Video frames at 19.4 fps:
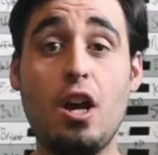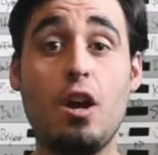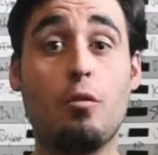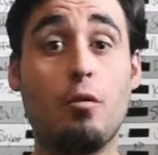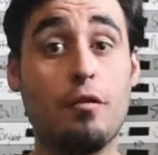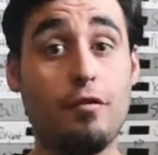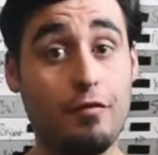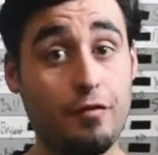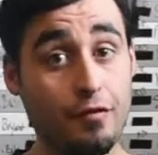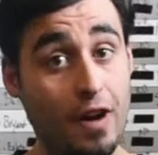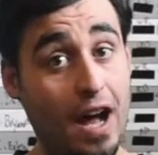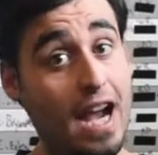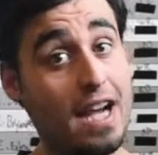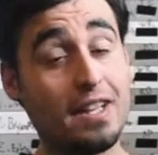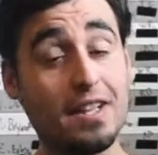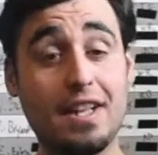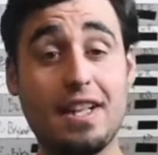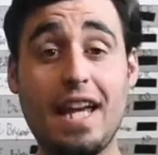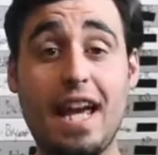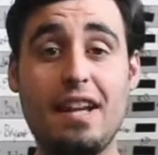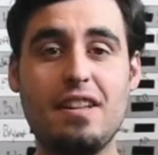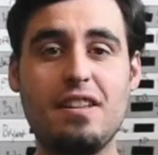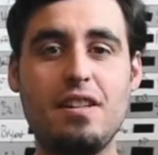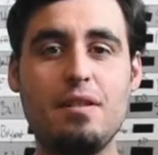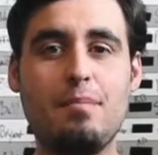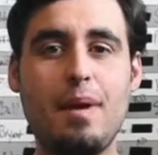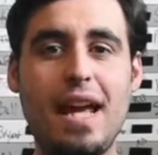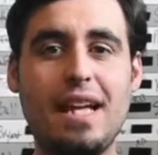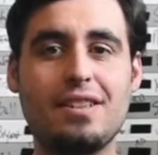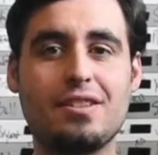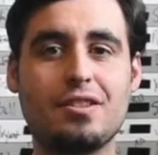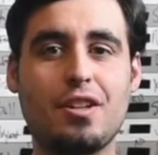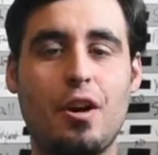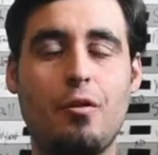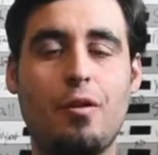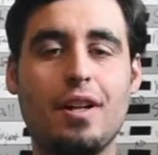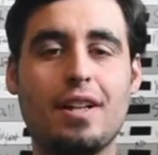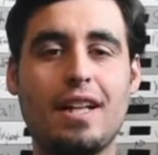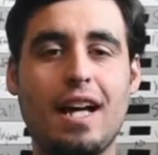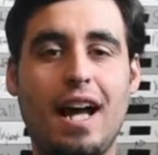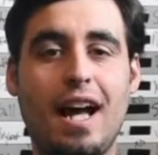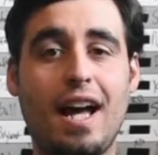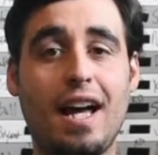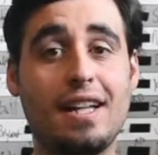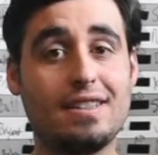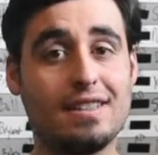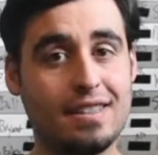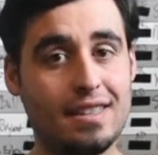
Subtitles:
We're finally getting the debates going, guys.